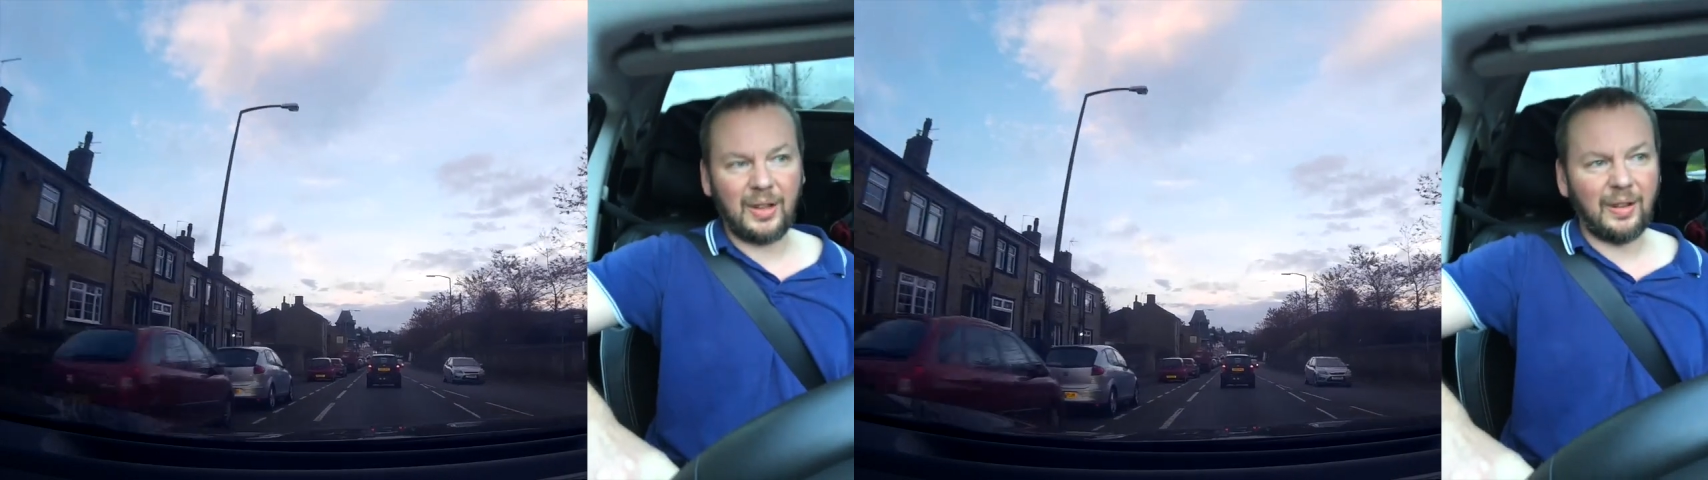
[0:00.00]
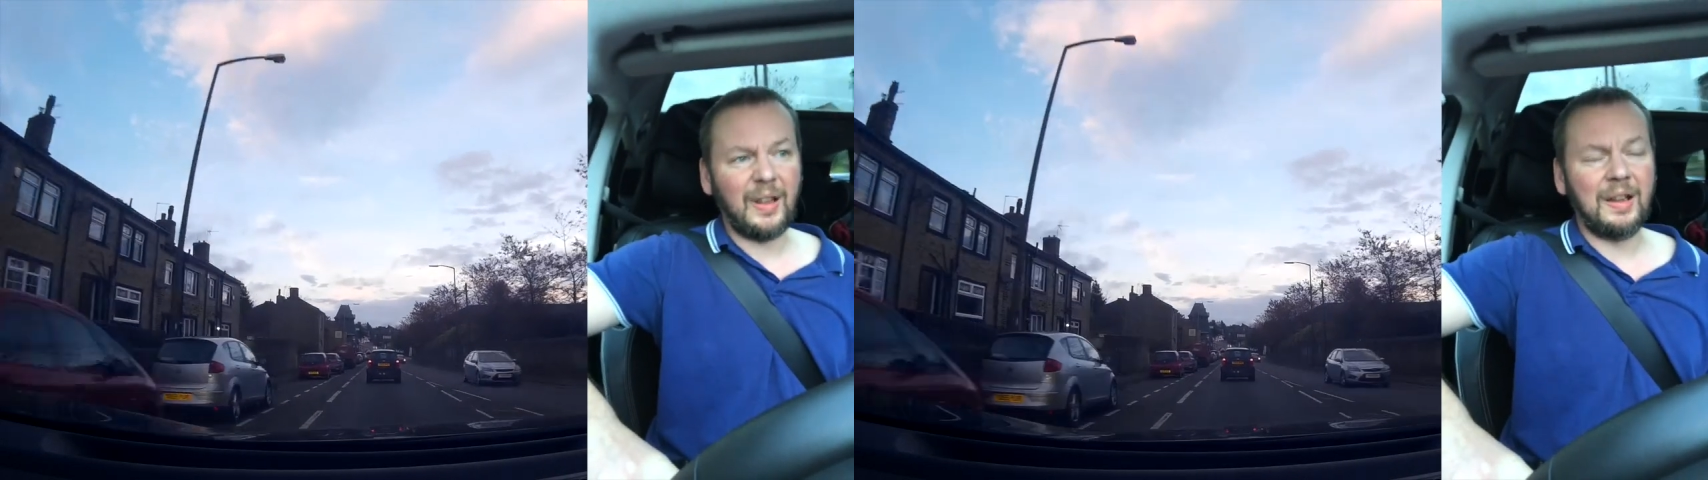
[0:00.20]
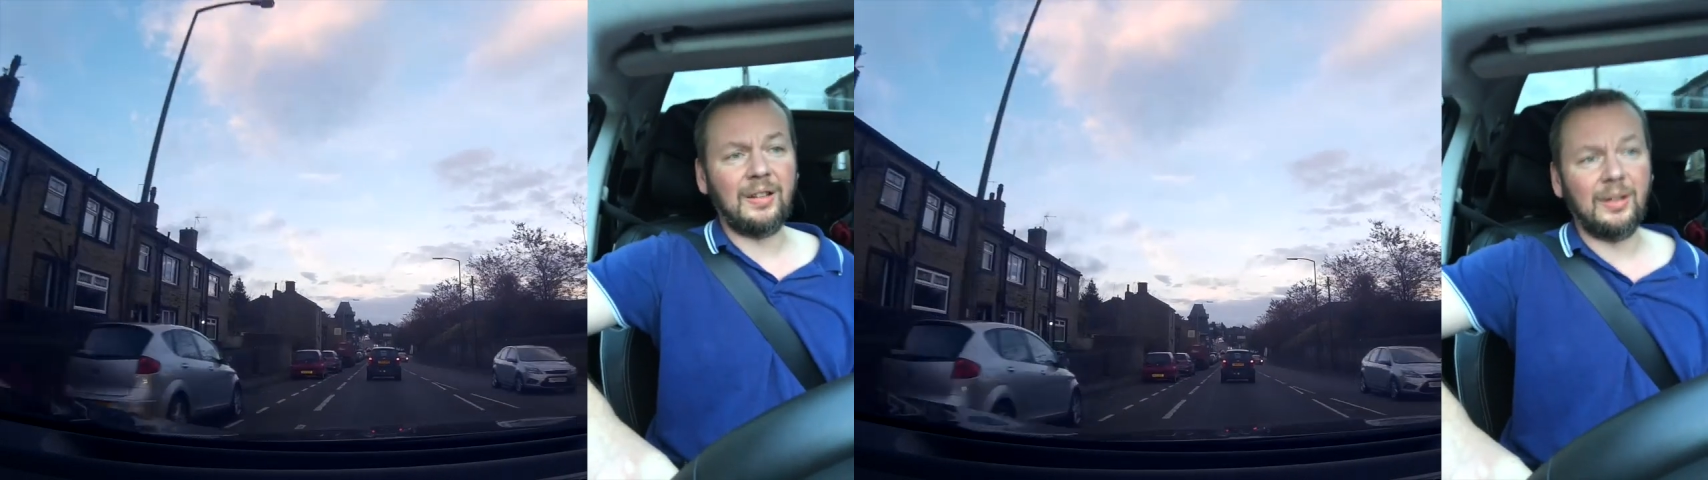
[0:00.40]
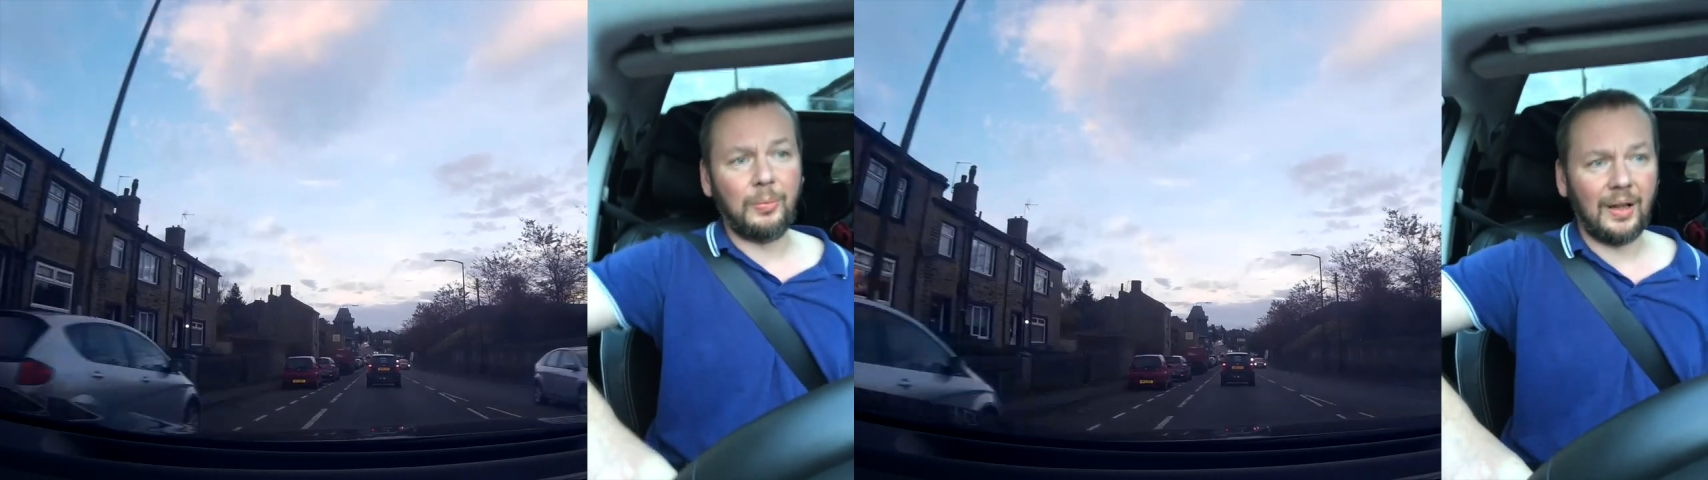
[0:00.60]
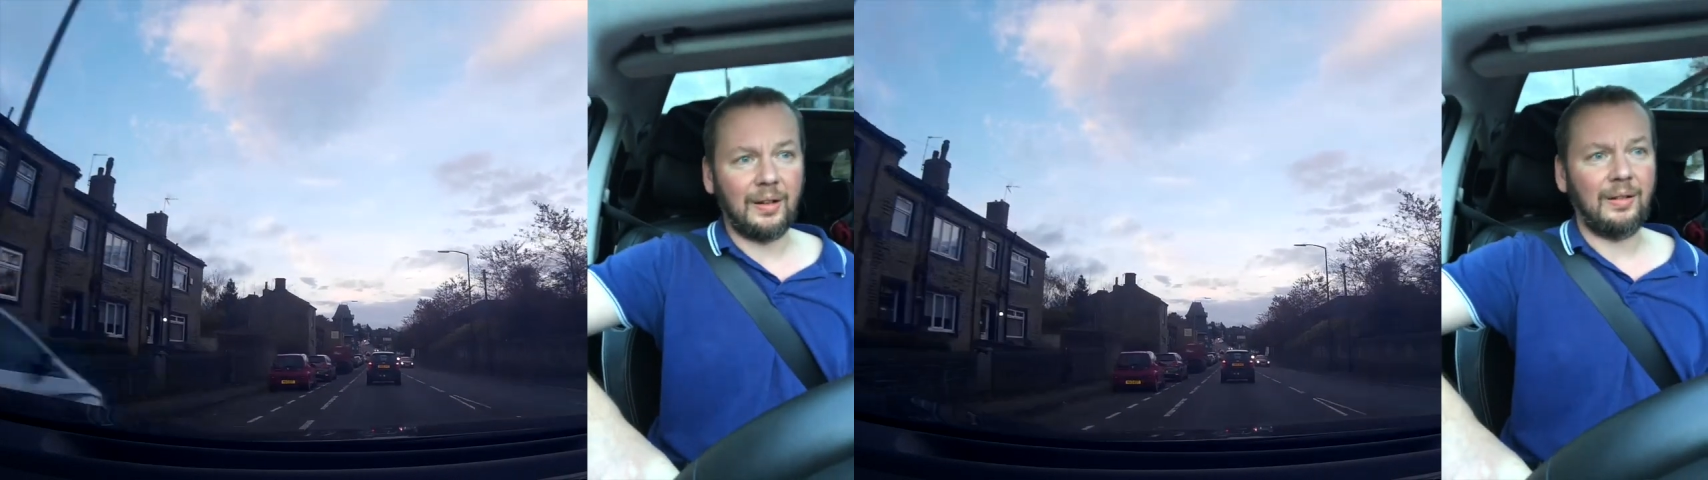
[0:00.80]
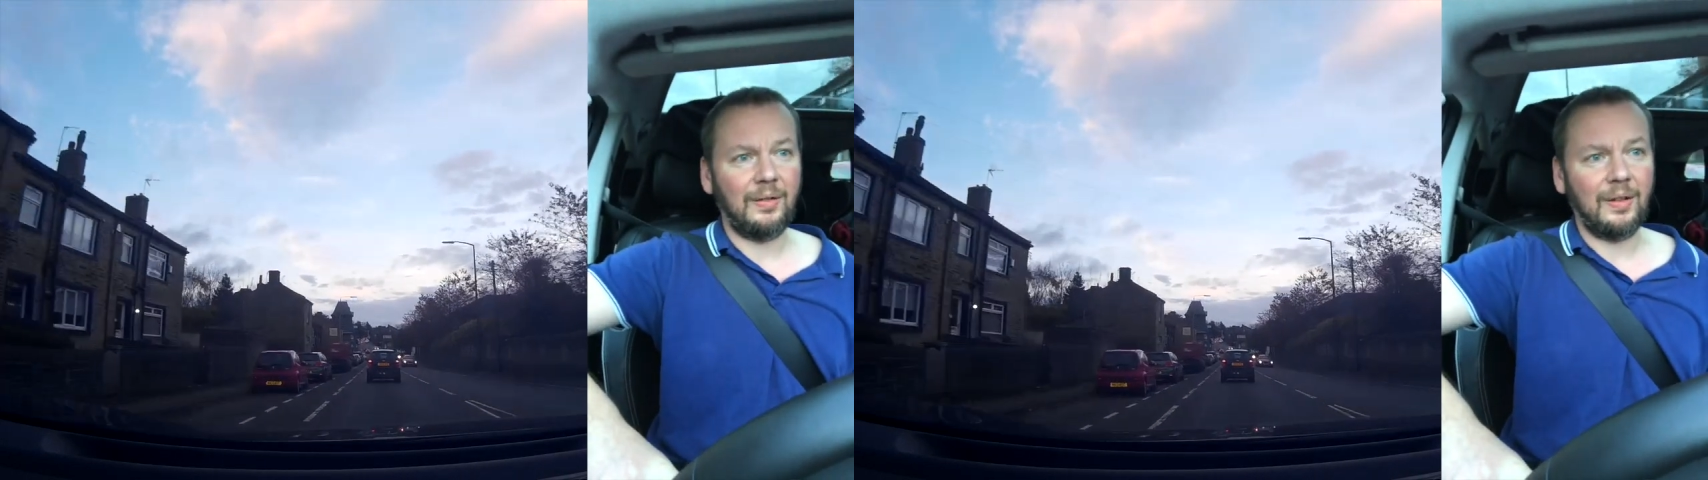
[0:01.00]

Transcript: the thing is as well,